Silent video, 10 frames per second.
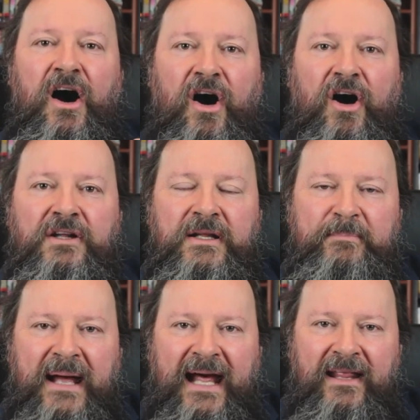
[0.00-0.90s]
on the
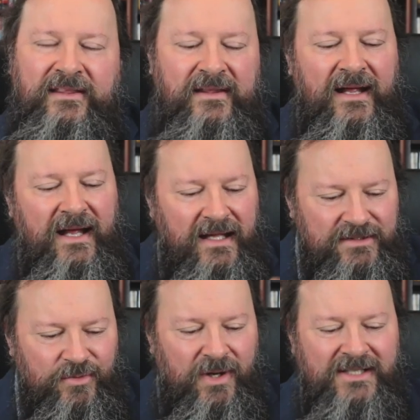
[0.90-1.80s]
path
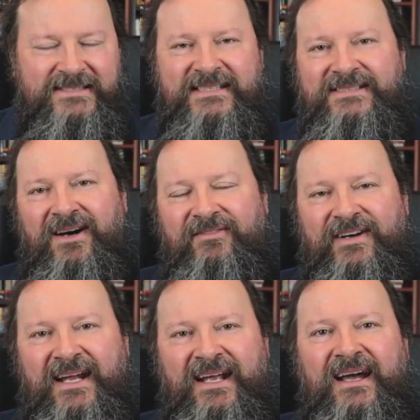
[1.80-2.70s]
towards
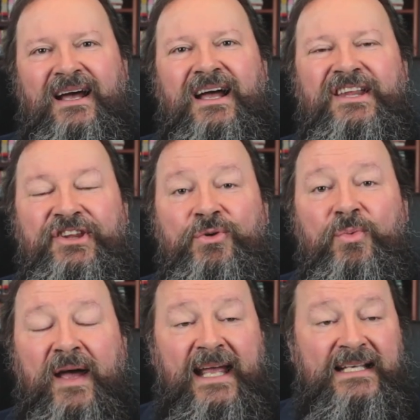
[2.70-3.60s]
discovering new
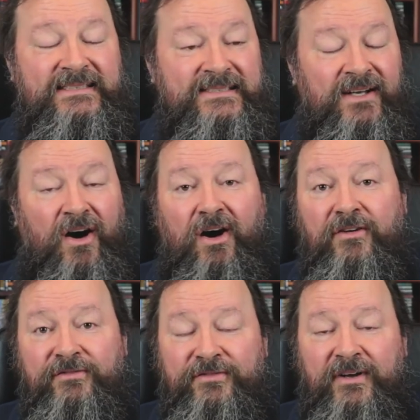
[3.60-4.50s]
ways
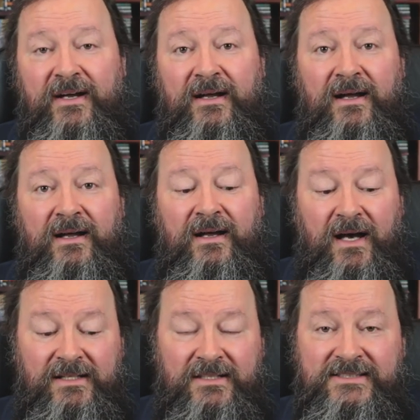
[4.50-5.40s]
of
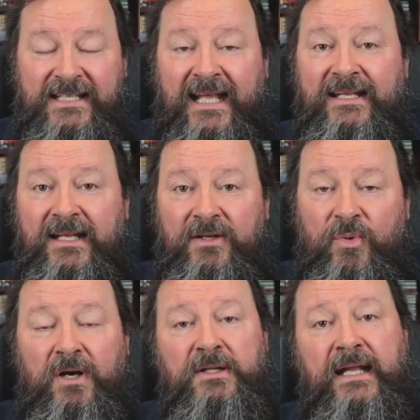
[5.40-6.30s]
understanding the
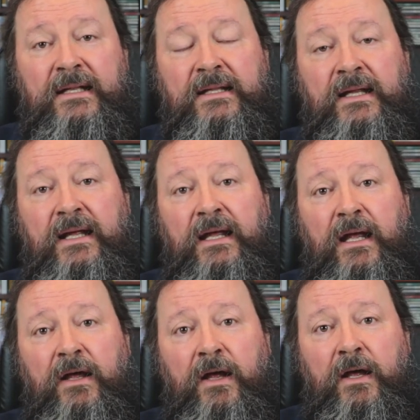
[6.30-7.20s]
world and
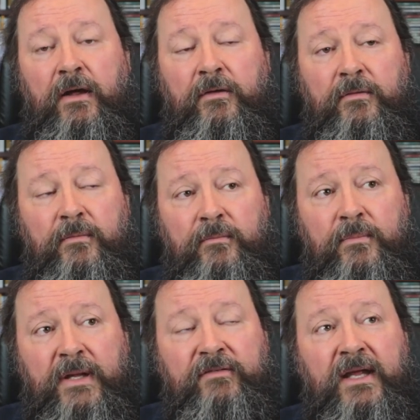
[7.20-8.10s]

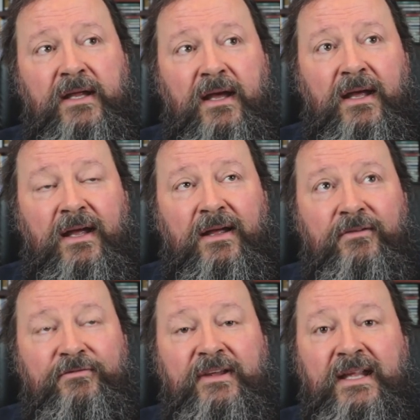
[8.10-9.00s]
giving
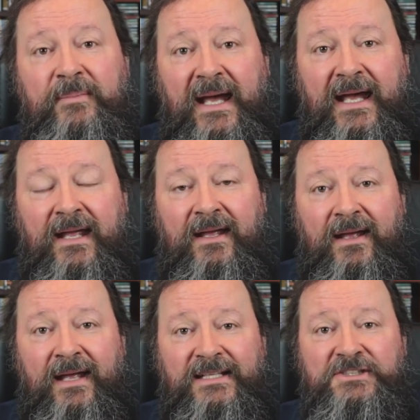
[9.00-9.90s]
feedback
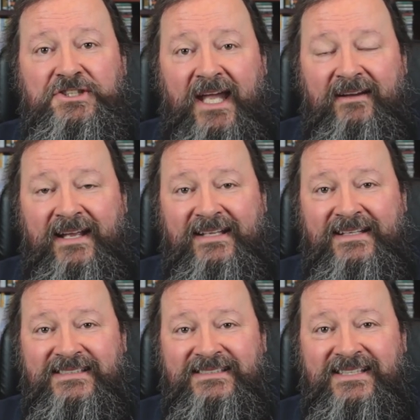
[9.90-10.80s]
and sharing
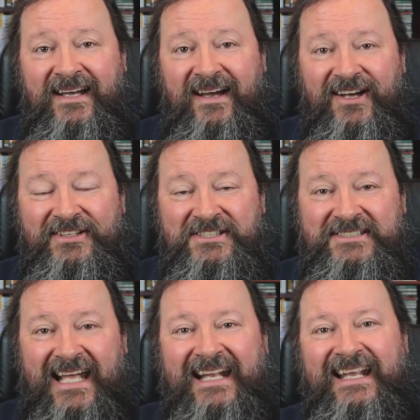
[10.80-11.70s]
this
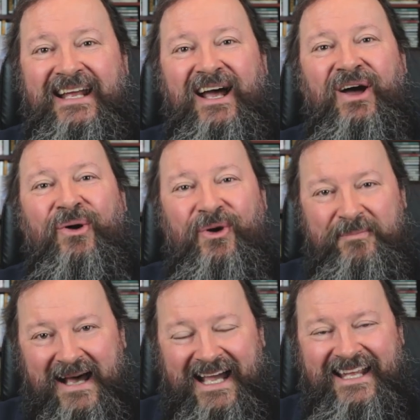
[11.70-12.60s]
understanding on
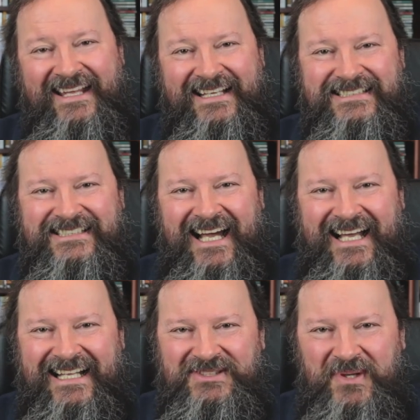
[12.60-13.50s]
my
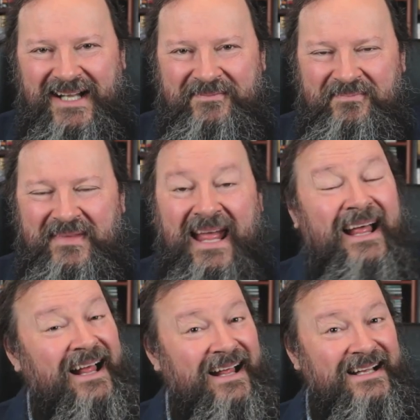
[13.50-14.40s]
side as well.
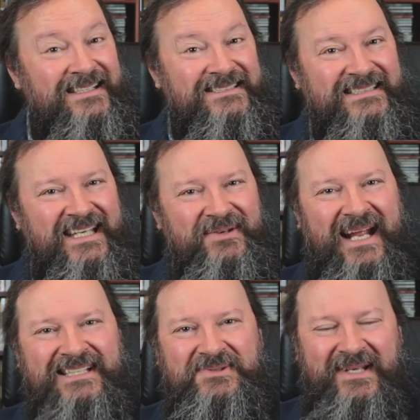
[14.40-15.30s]
See you
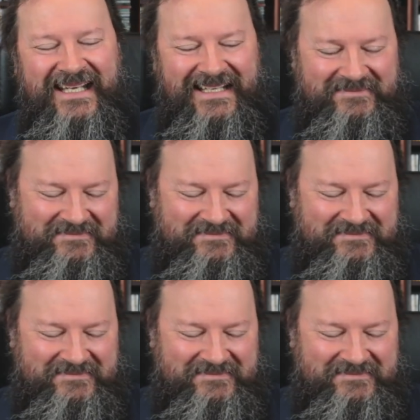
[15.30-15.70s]
next week.